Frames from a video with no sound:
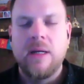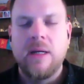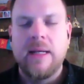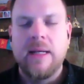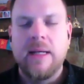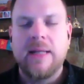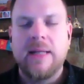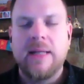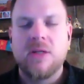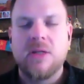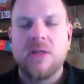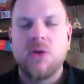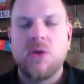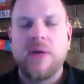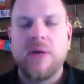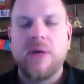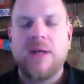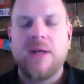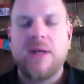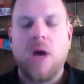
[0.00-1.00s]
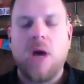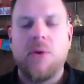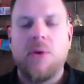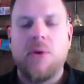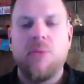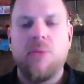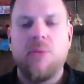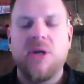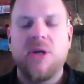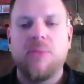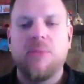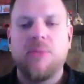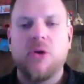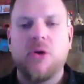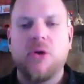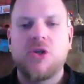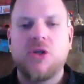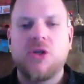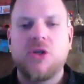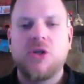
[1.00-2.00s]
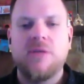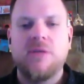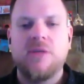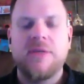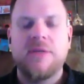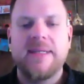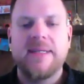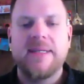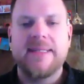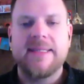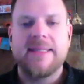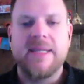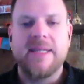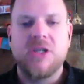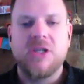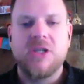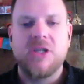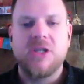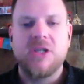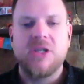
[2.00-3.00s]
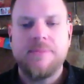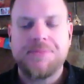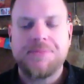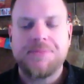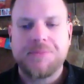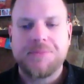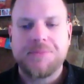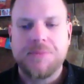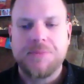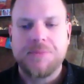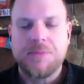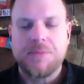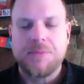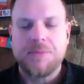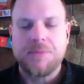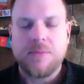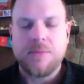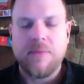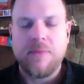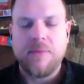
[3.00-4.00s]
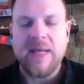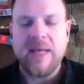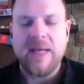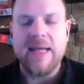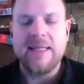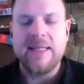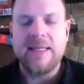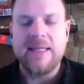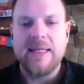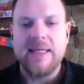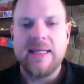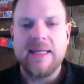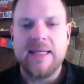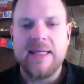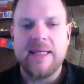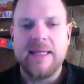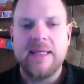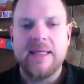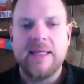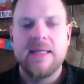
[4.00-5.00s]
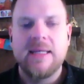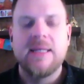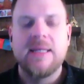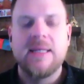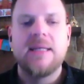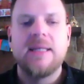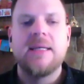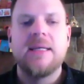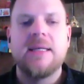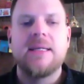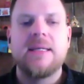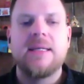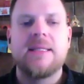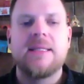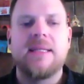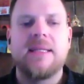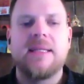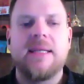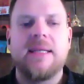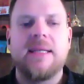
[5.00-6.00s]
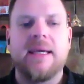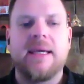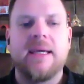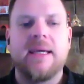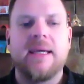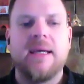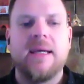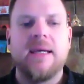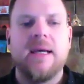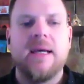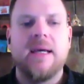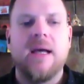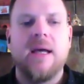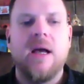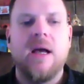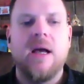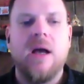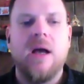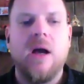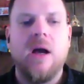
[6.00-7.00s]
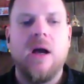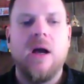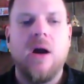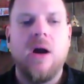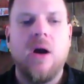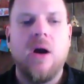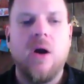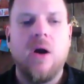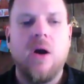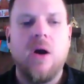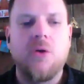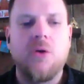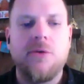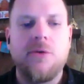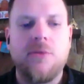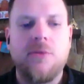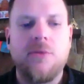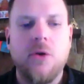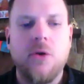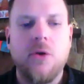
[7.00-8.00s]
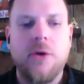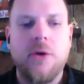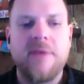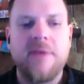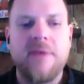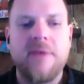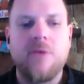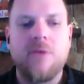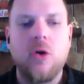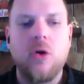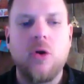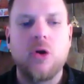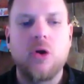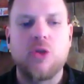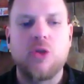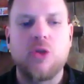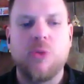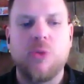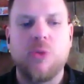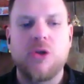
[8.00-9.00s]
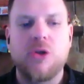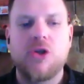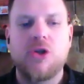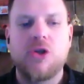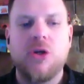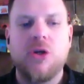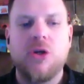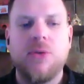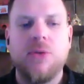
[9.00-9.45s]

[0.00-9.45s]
Let us look at our body posture for this session. Ideally, sitting on the floor in full lotus posture.